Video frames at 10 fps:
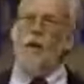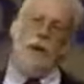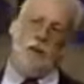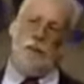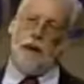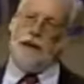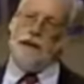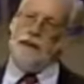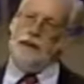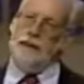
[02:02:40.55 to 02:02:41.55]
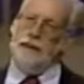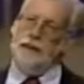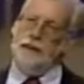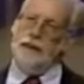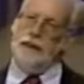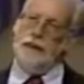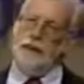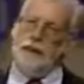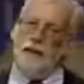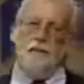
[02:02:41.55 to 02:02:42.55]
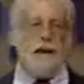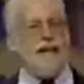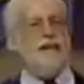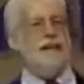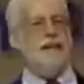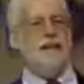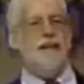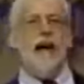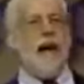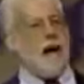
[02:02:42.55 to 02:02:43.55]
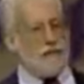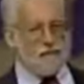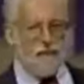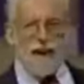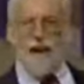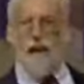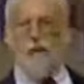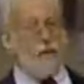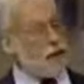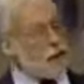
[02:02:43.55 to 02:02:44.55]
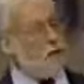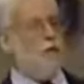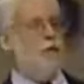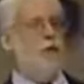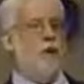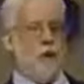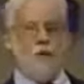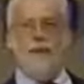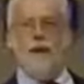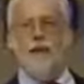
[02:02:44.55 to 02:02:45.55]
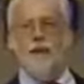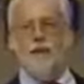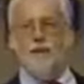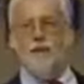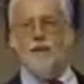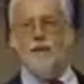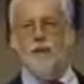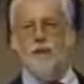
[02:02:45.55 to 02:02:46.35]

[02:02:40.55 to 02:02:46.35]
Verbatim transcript: the holy place. Masons have a veil over their most holy place, too,